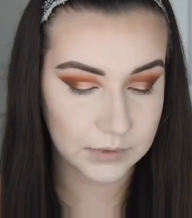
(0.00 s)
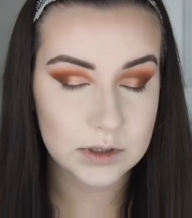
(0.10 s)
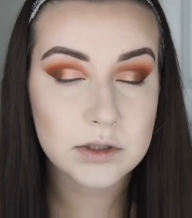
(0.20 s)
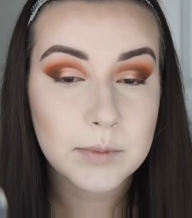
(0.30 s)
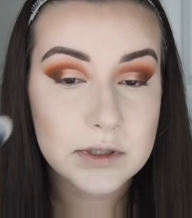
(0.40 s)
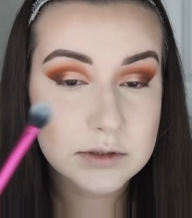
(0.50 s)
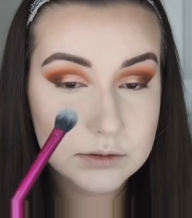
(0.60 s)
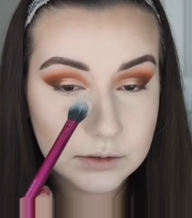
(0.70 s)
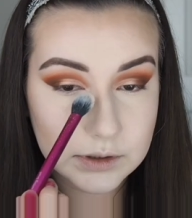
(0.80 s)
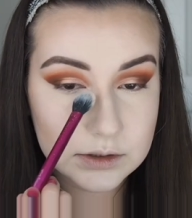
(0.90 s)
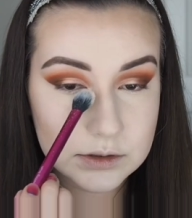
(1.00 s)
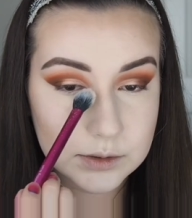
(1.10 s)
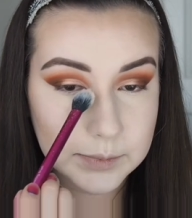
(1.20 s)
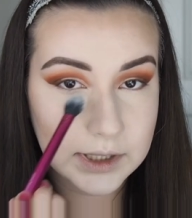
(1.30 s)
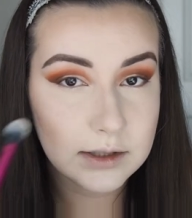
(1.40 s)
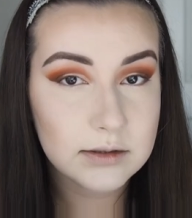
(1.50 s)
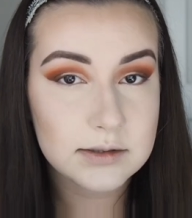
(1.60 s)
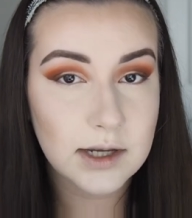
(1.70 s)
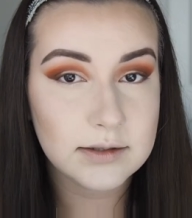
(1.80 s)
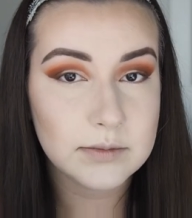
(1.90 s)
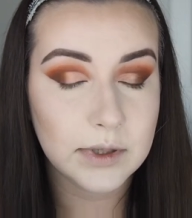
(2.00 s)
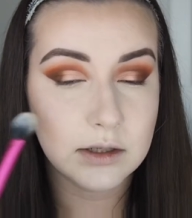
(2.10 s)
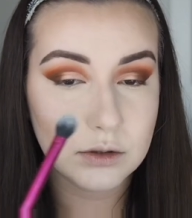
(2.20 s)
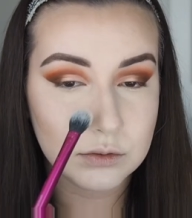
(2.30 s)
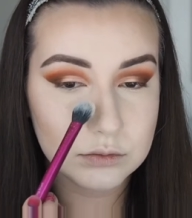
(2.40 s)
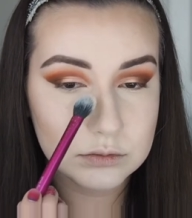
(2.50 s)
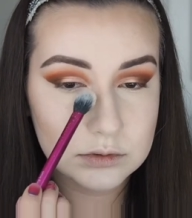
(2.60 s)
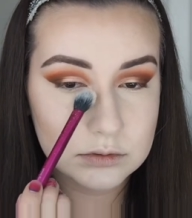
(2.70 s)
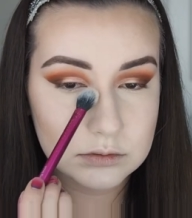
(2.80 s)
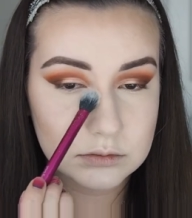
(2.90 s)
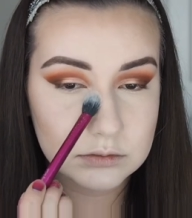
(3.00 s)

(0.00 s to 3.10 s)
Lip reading: So I'm also going to bake the sides of my nose.